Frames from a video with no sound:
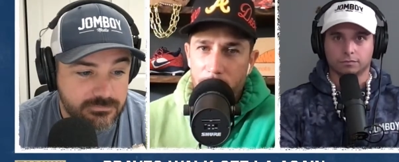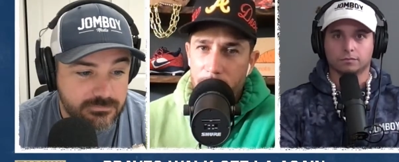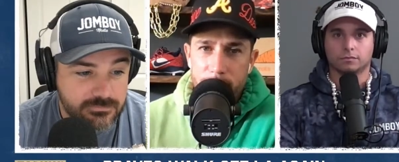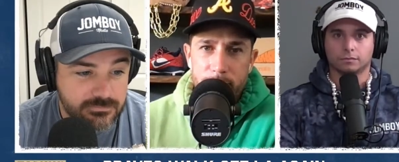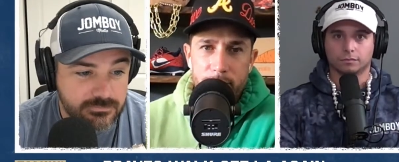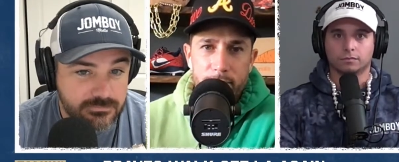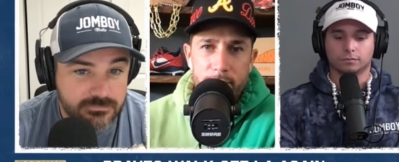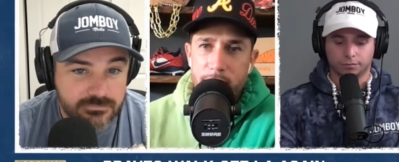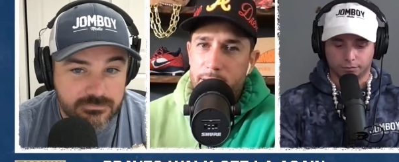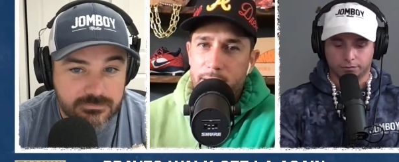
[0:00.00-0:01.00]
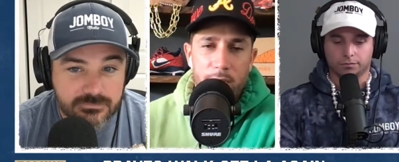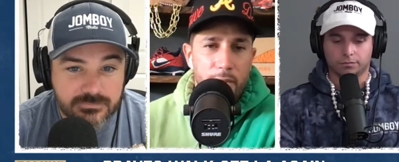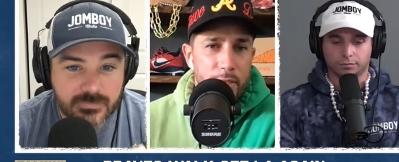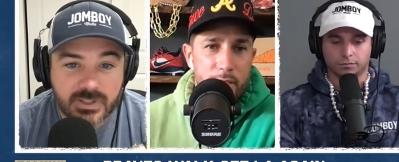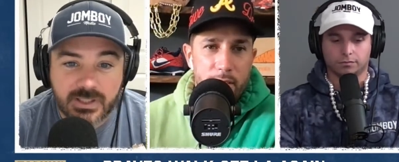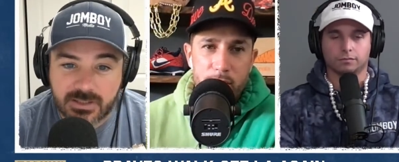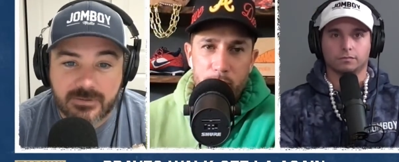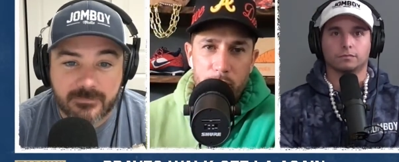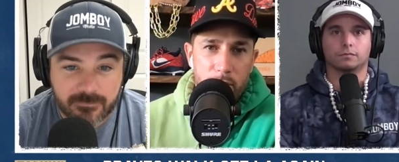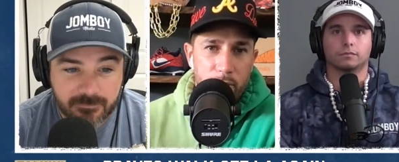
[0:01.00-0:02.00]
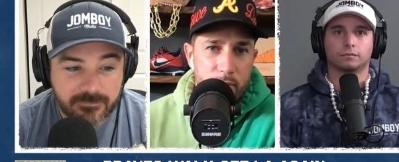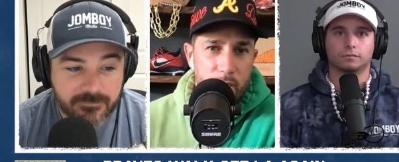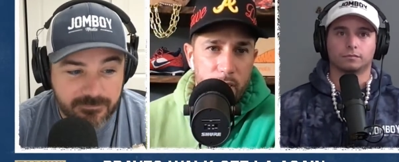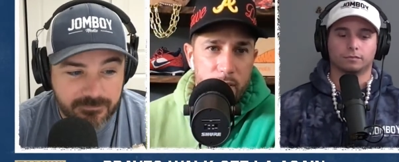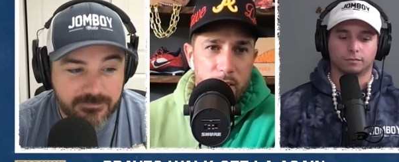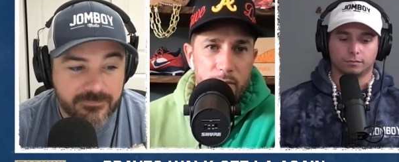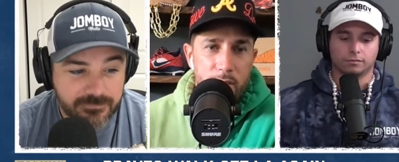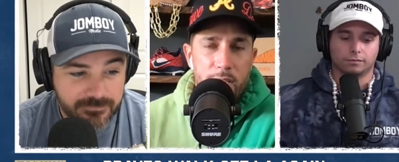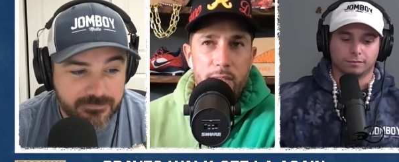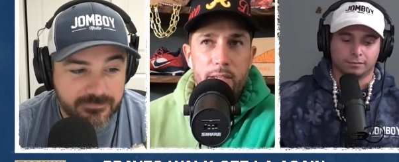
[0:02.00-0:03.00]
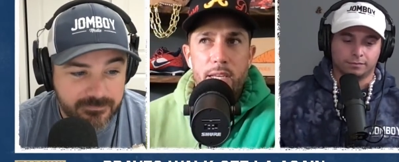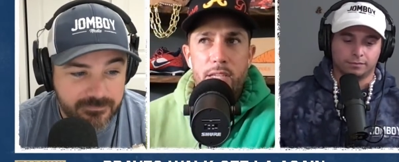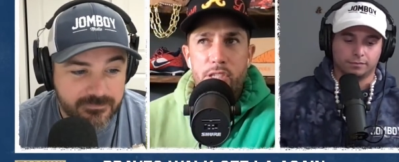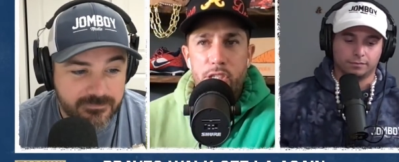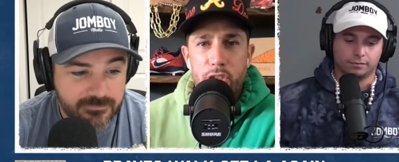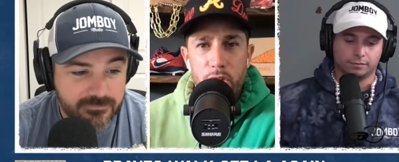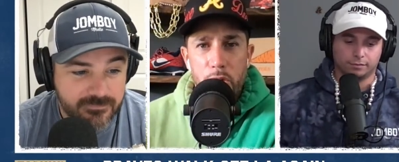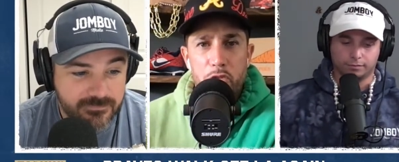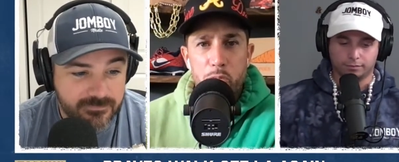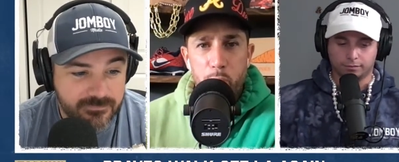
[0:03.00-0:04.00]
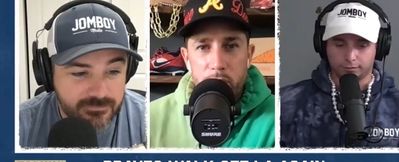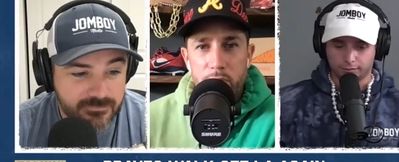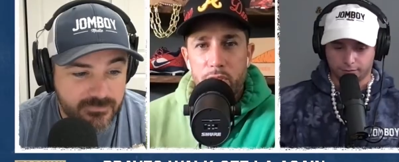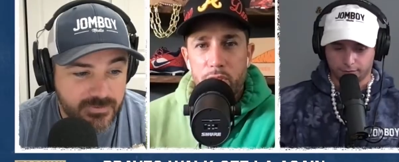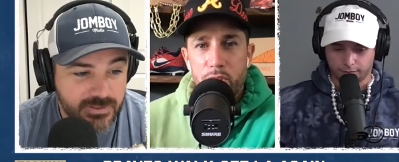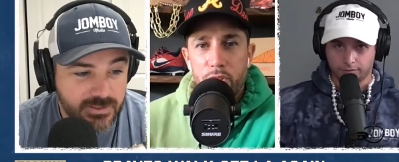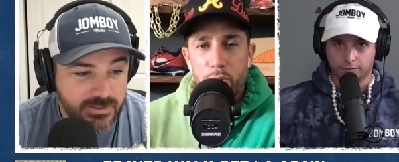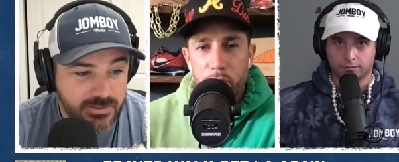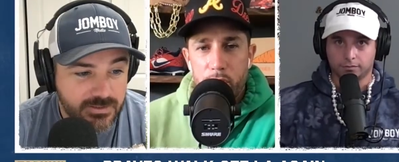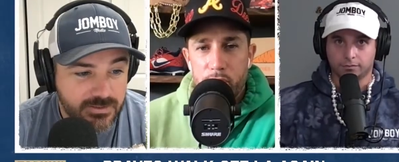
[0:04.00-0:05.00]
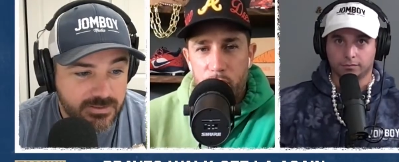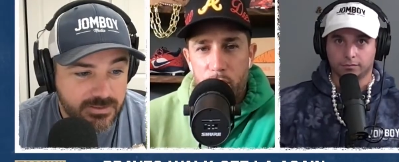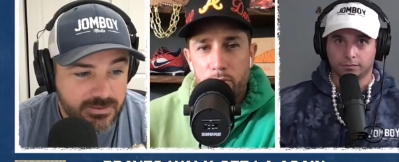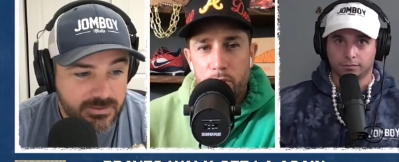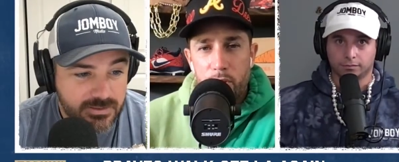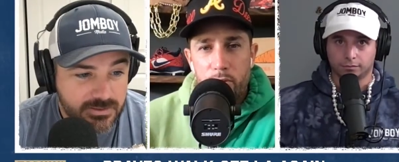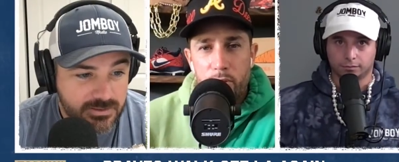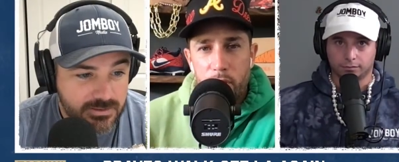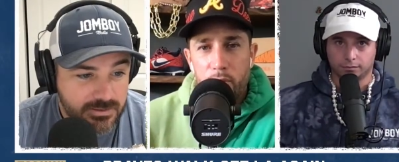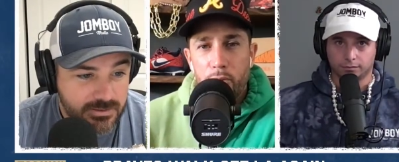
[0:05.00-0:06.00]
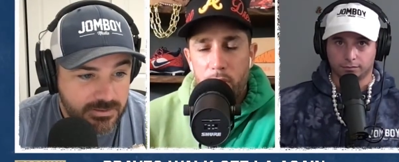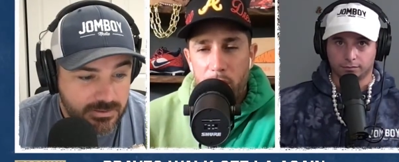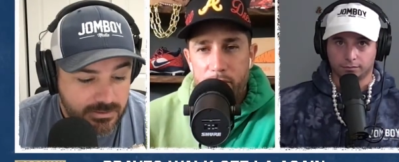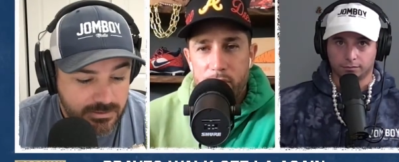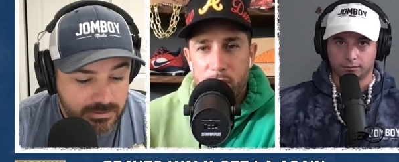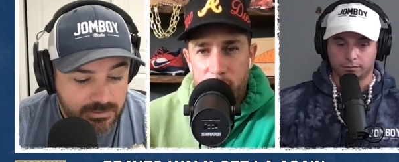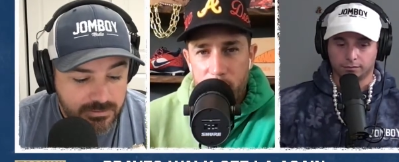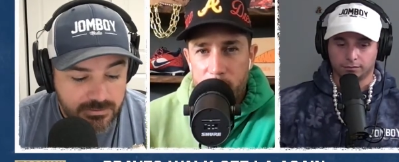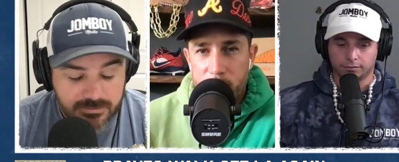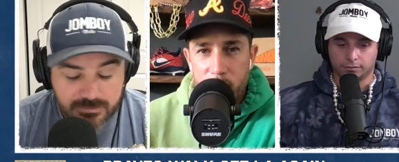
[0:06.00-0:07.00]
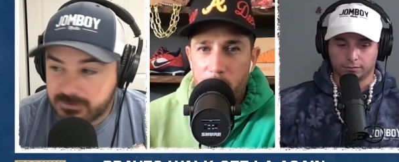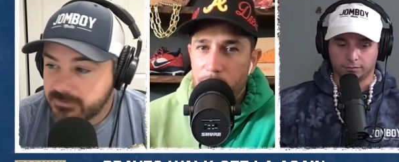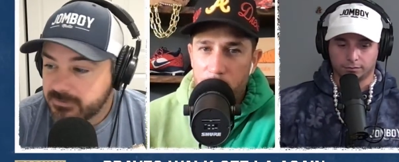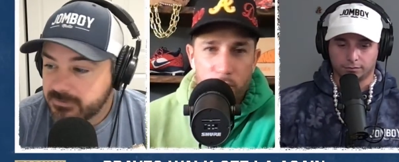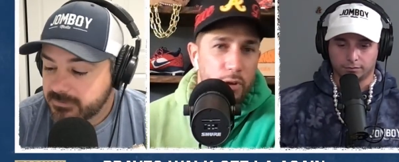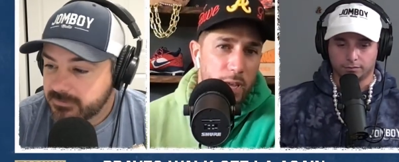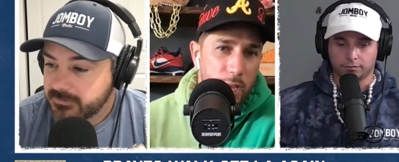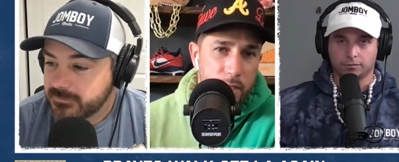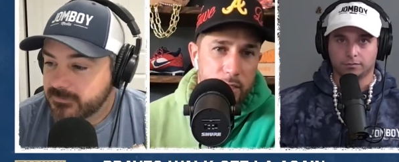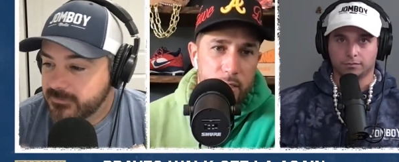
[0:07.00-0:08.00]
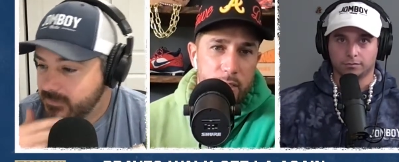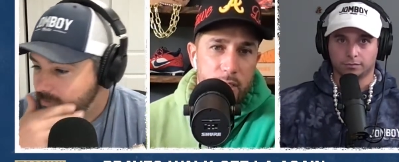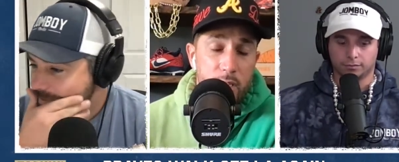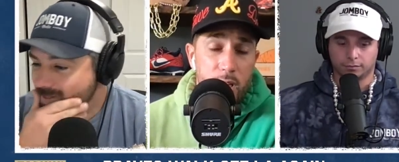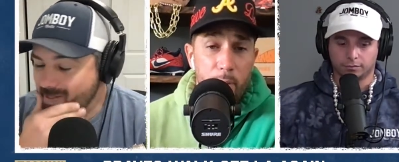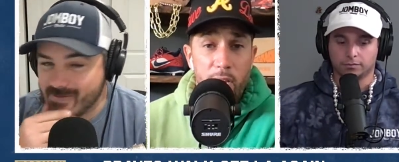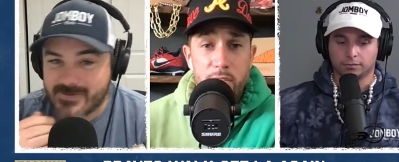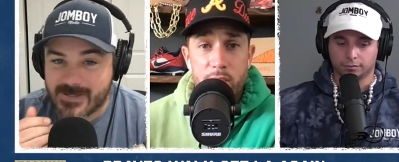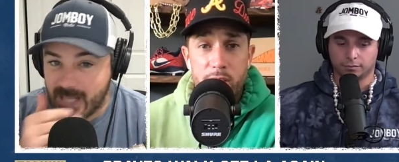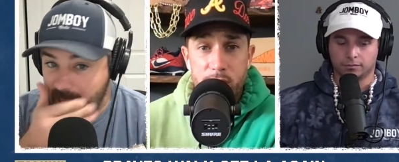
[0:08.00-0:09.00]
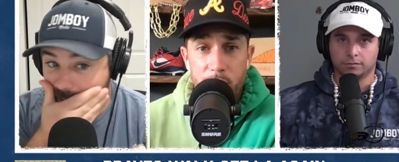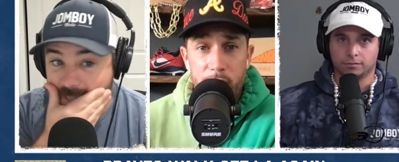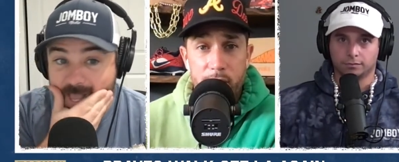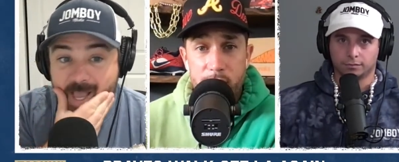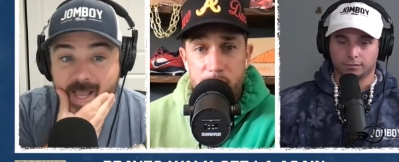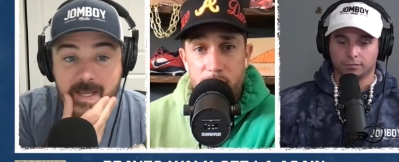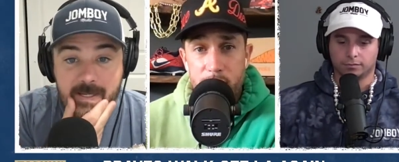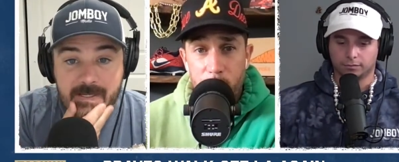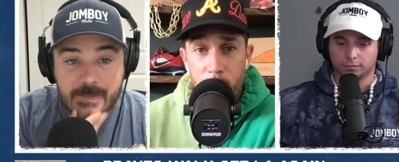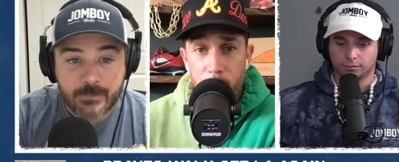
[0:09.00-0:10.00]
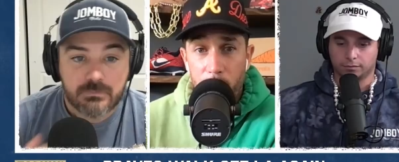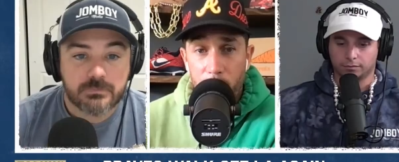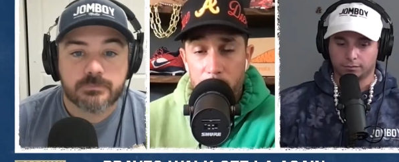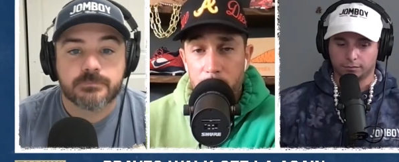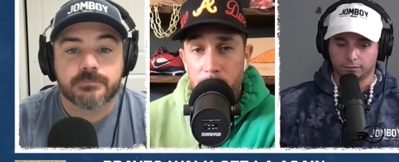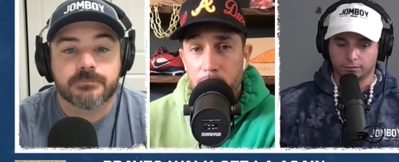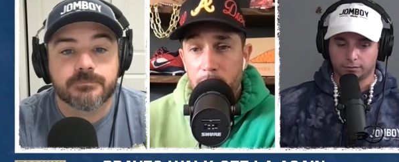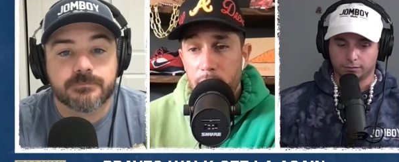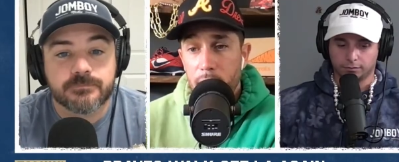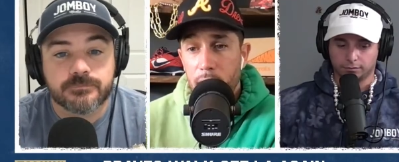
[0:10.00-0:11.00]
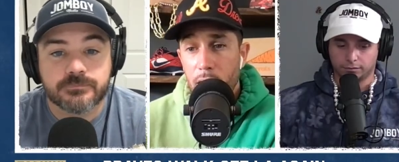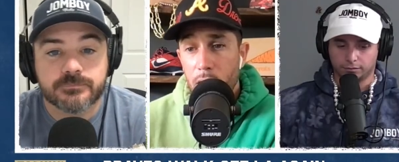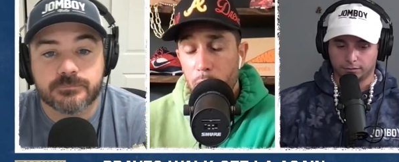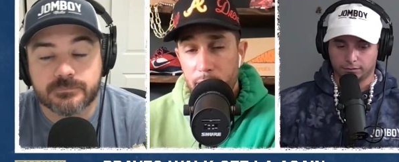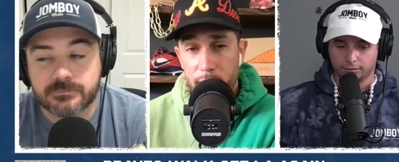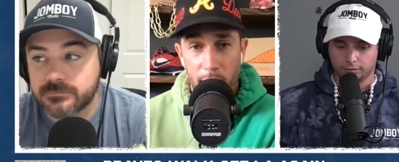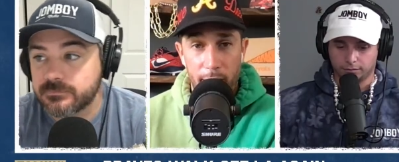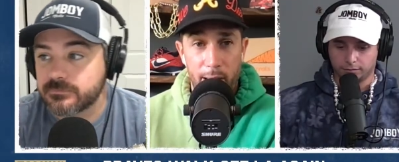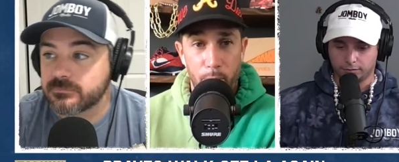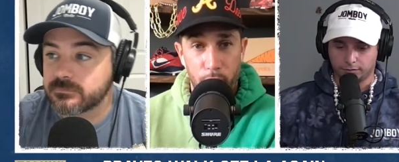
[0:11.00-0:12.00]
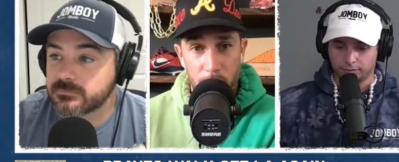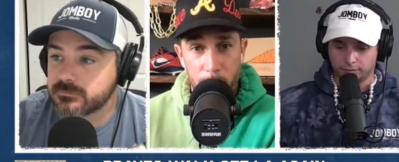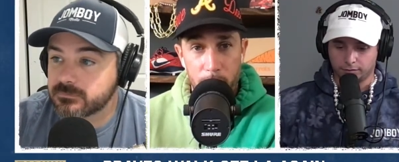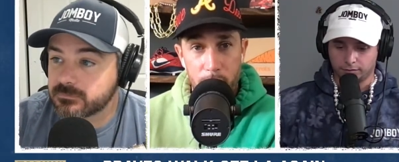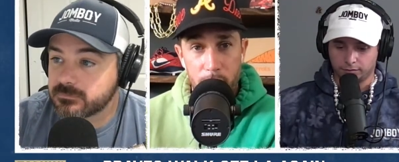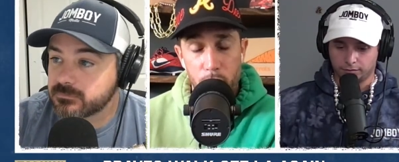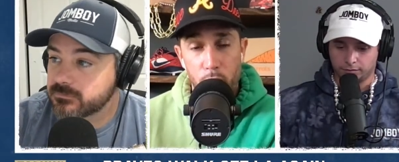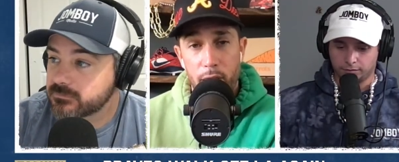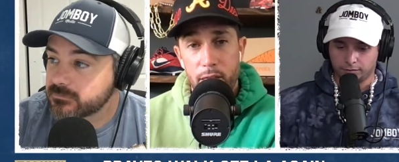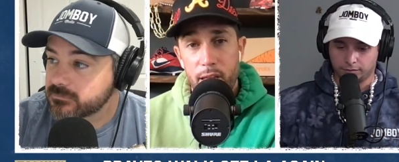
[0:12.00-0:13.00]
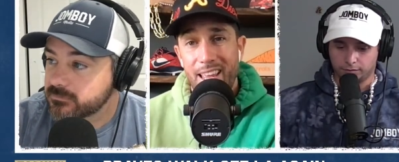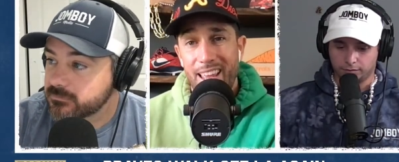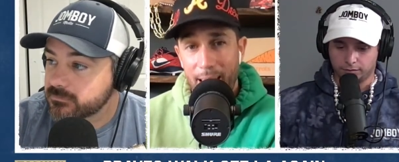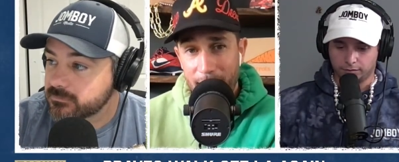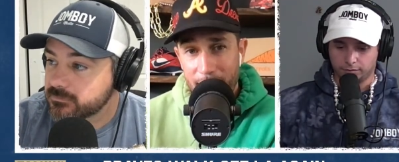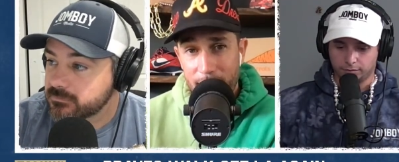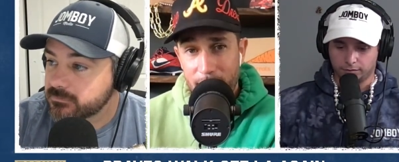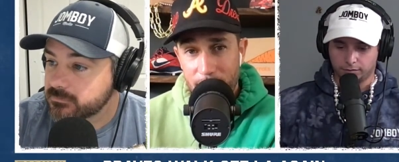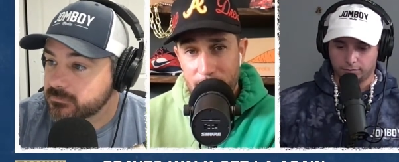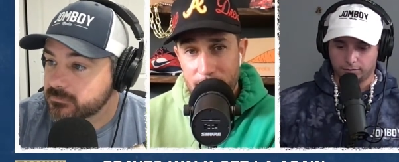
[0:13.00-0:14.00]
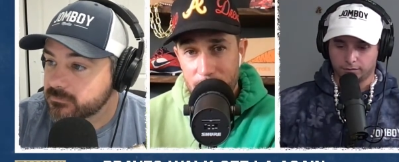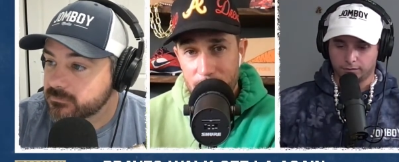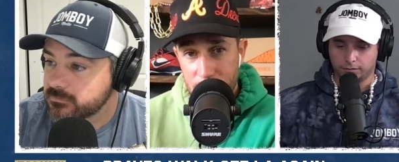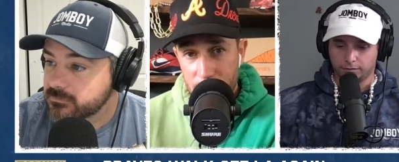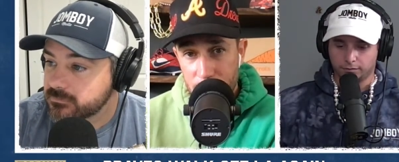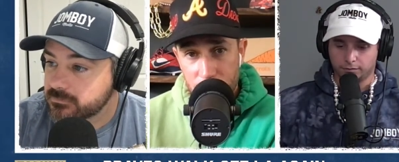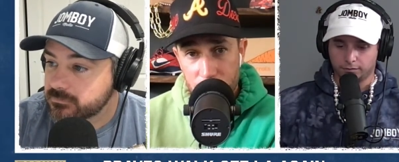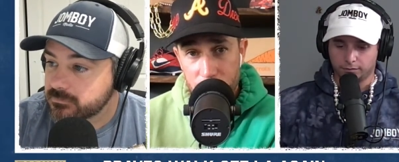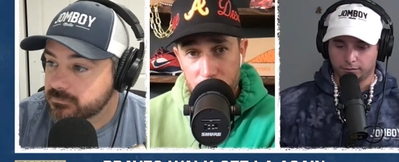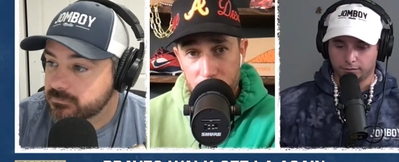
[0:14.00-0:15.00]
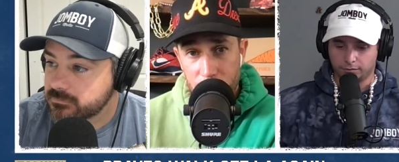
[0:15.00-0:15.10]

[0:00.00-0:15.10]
Speaker 1: you don't. It's just how it is. He's one of those guys. He he he serves pitches to you in a zone that you think you can have success in, and then you can't. And I'm actually excited to see some of that uh, with a guy like Bregman, who I think can get to the zone